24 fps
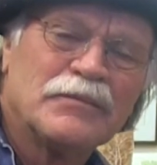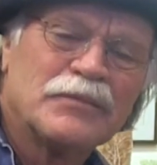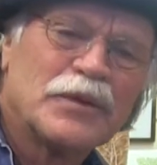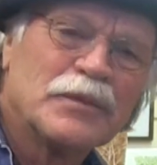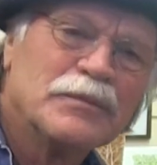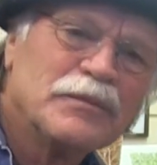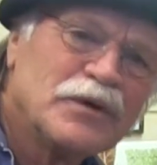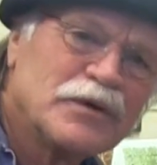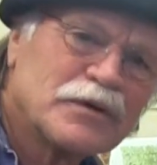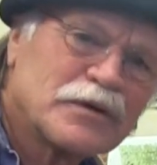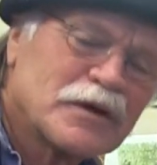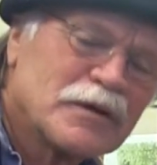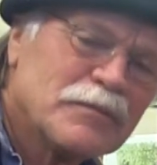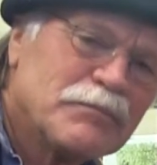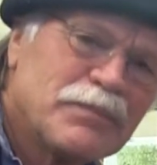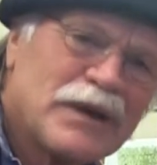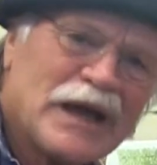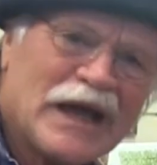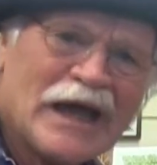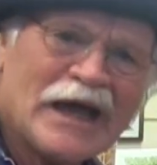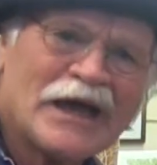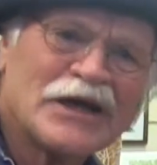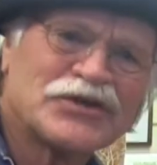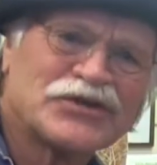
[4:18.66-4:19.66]
Promote
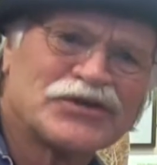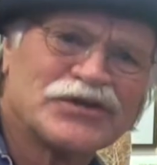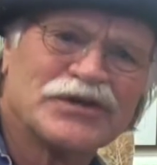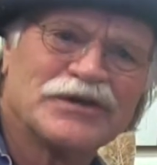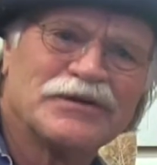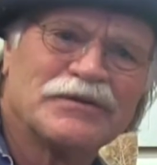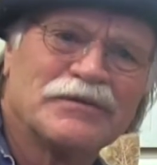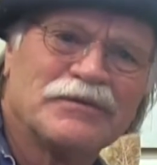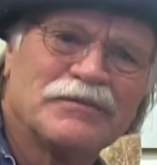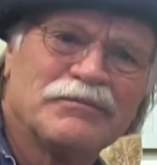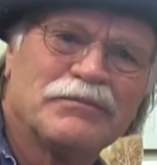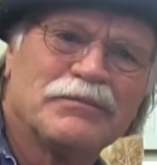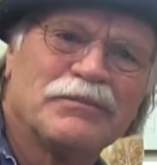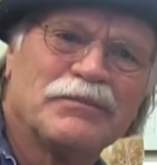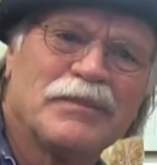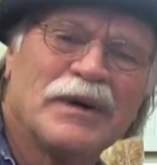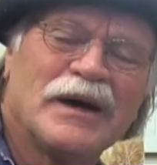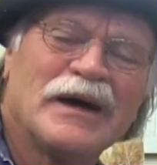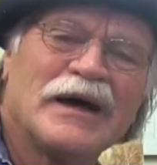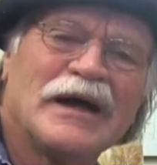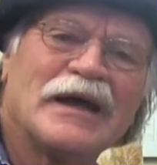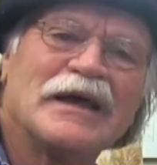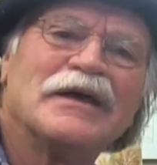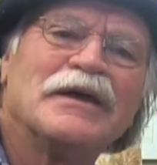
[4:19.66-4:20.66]
compassion
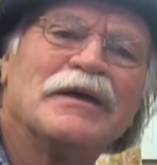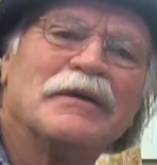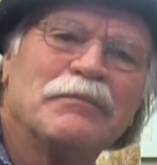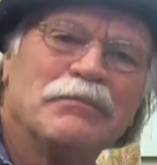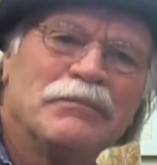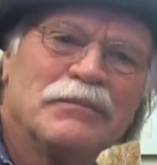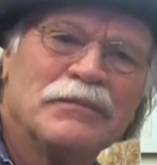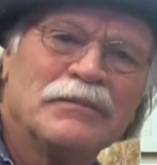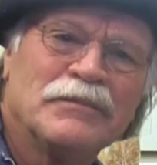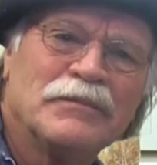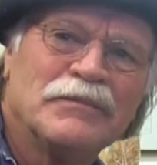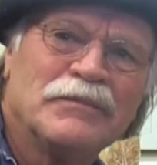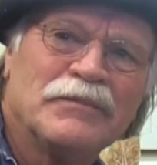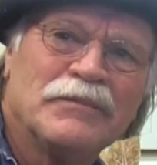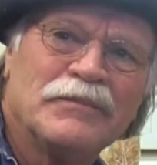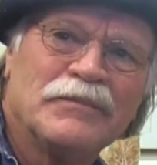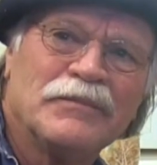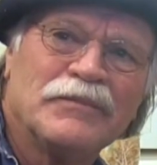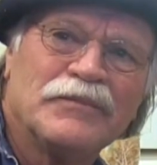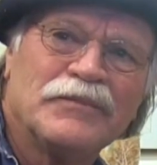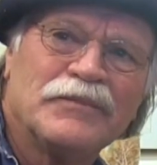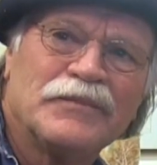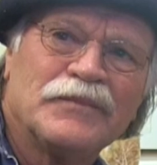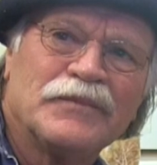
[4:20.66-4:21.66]
by
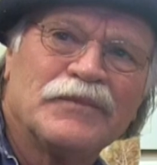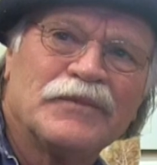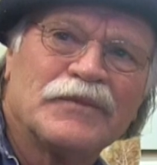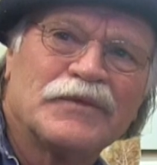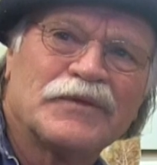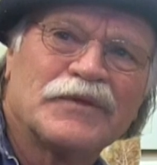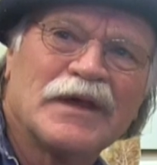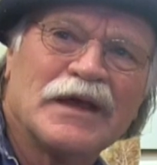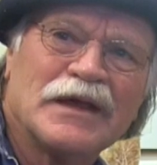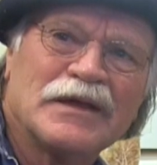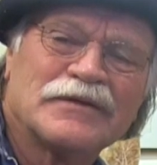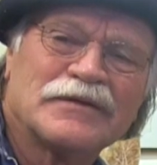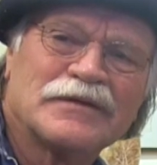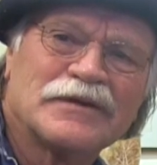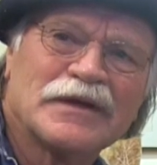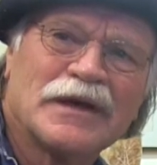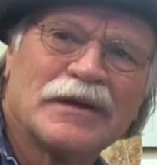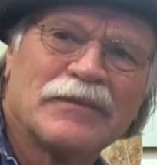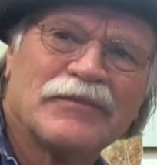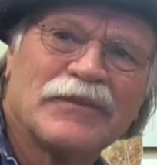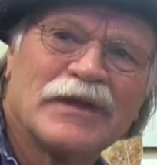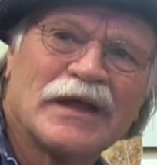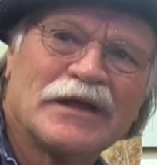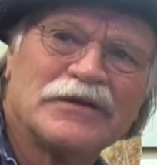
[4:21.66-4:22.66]
saying
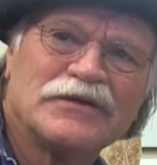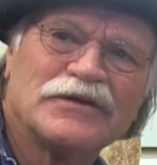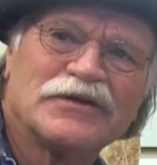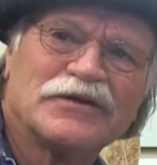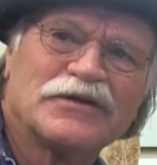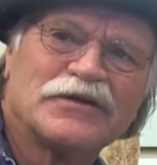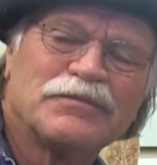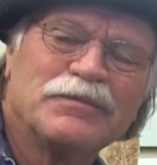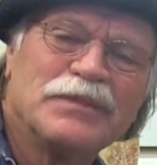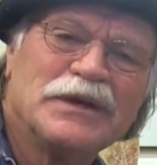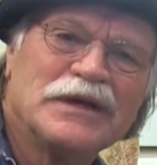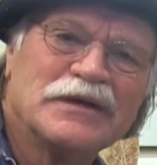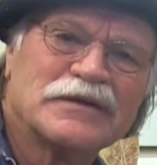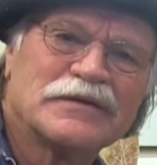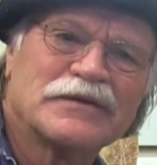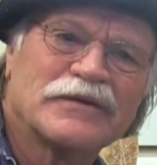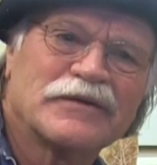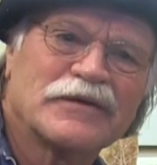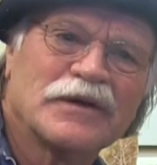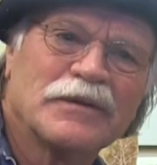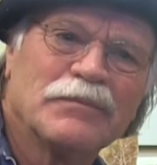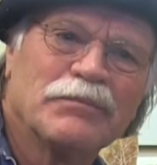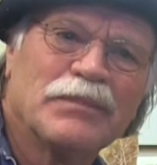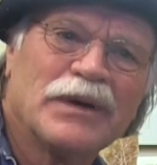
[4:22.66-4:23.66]
something that just speaks
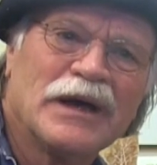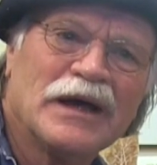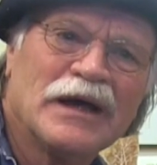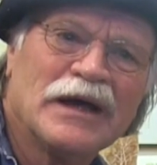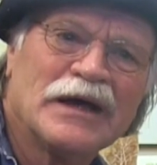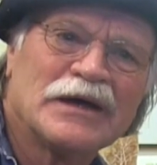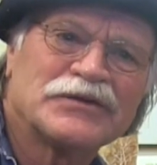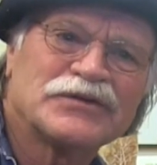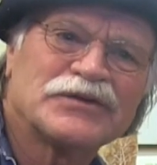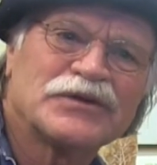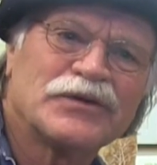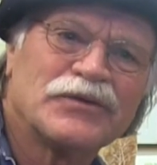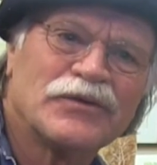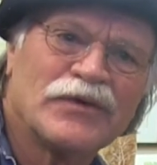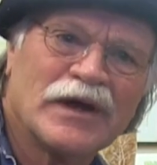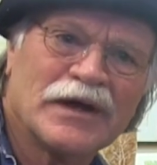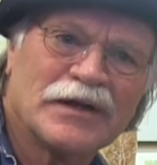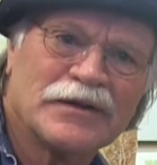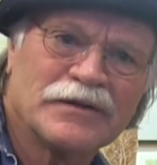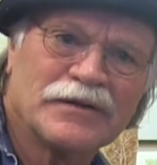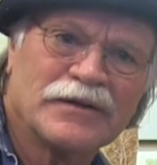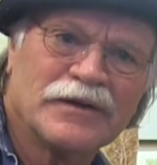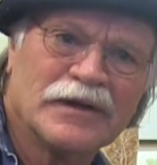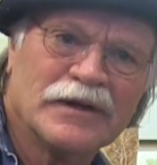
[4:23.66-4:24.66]
of compassion
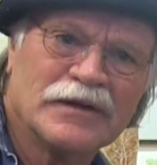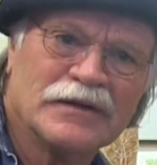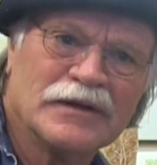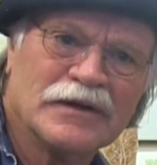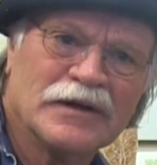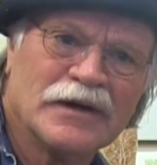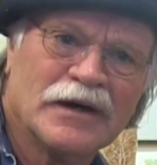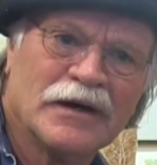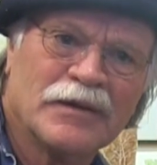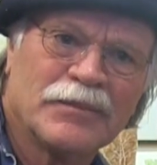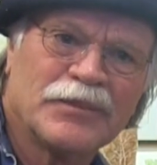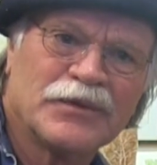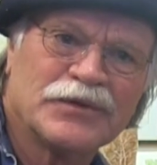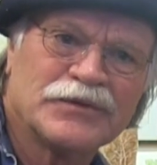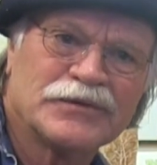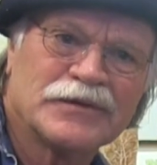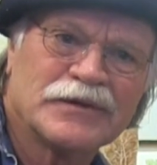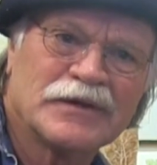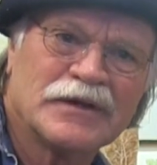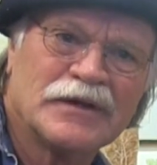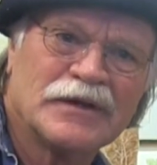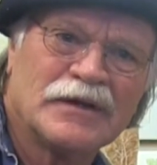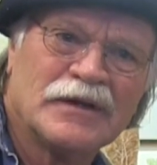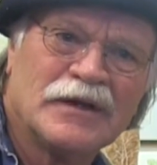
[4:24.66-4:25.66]
rather than the
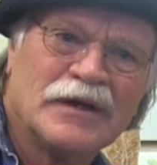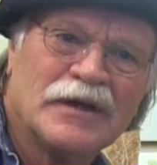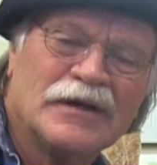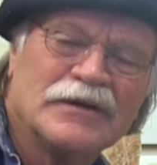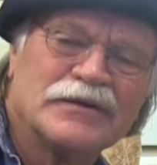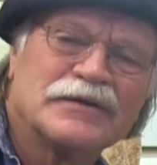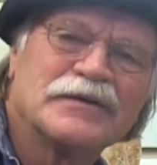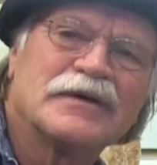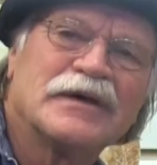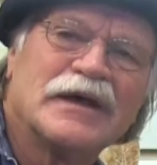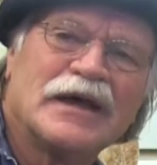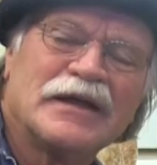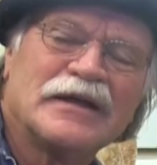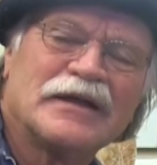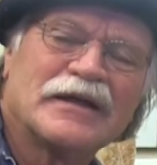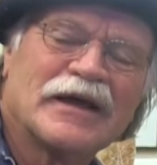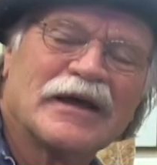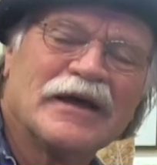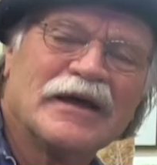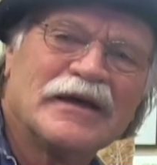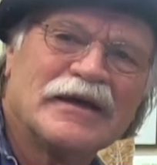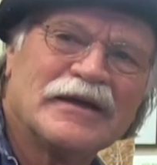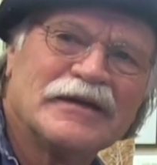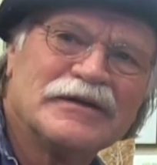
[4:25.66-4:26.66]
opposite. So that
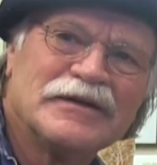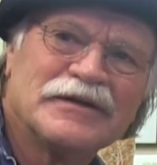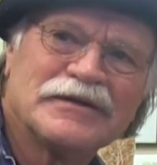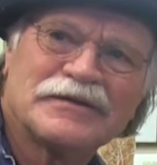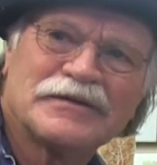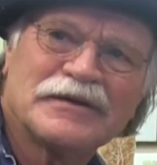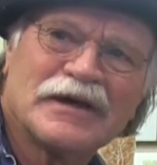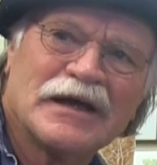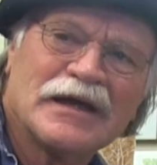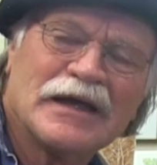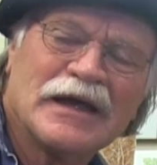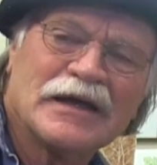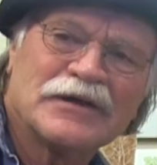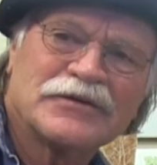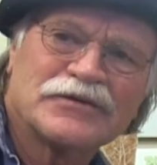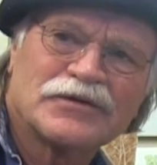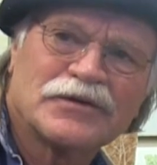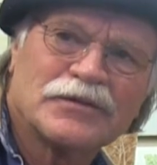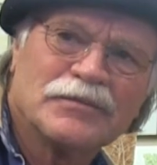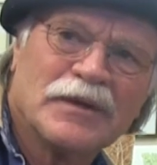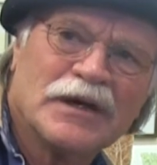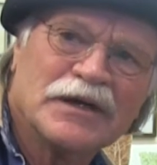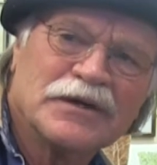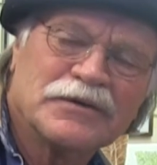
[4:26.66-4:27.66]
kind of I
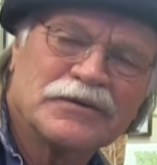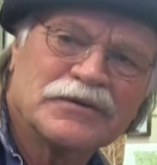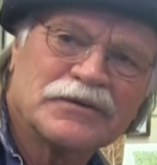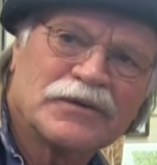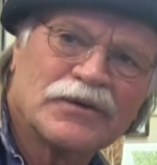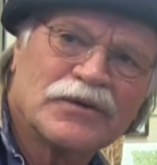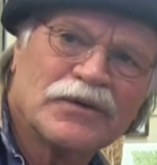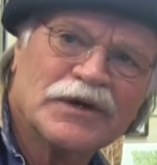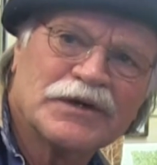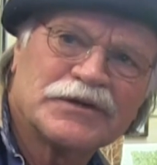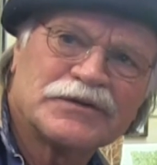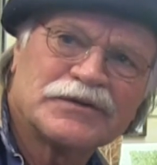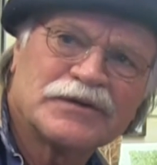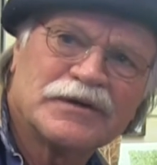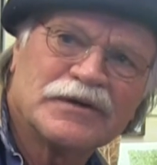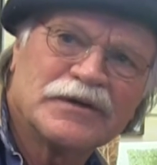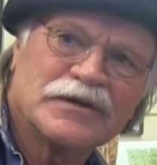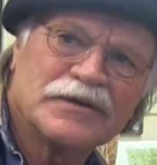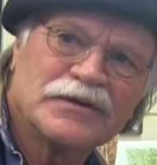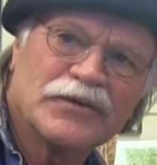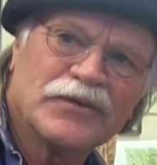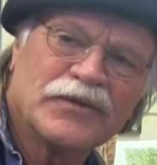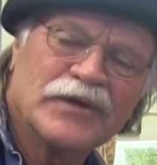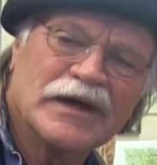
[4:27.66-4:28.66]
answered my own question
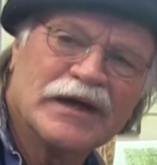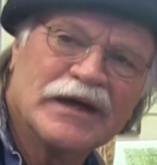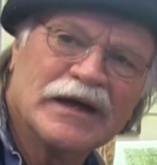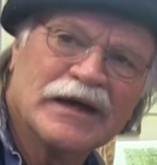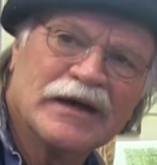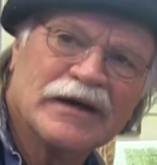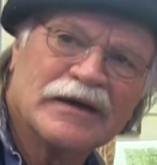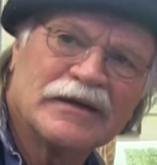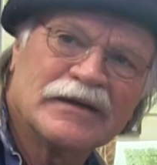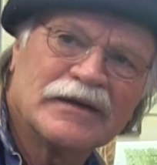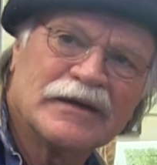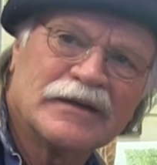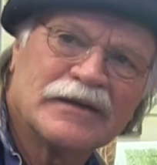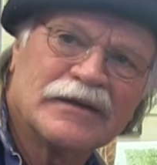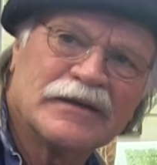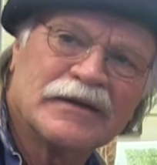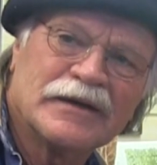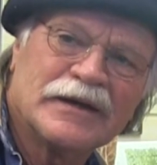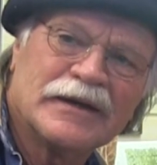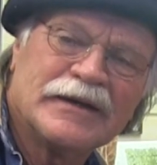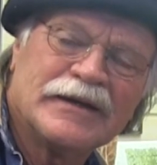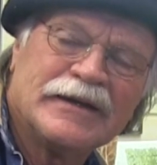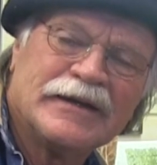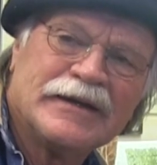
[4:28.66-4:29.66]
on the way out, and I
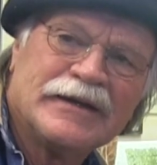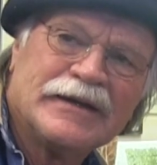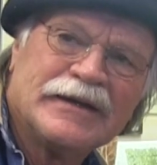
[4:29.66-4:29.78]
thought,